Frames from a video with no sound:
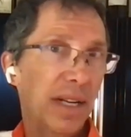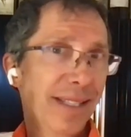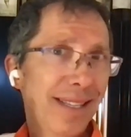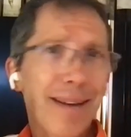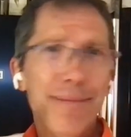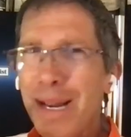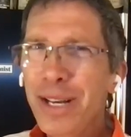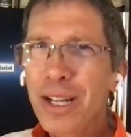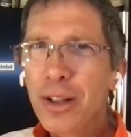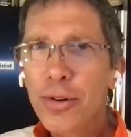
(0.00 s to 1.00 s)
It's
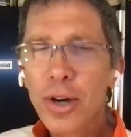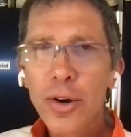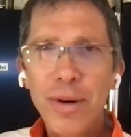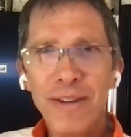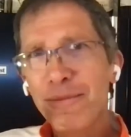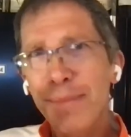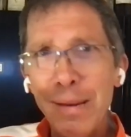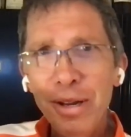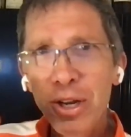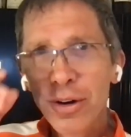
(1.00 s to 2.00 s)
maybe a logo. I've
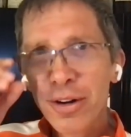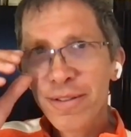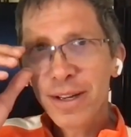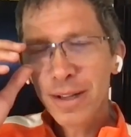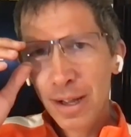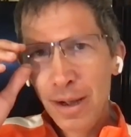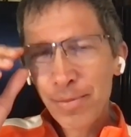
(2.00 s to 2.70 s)
maybe heard of it.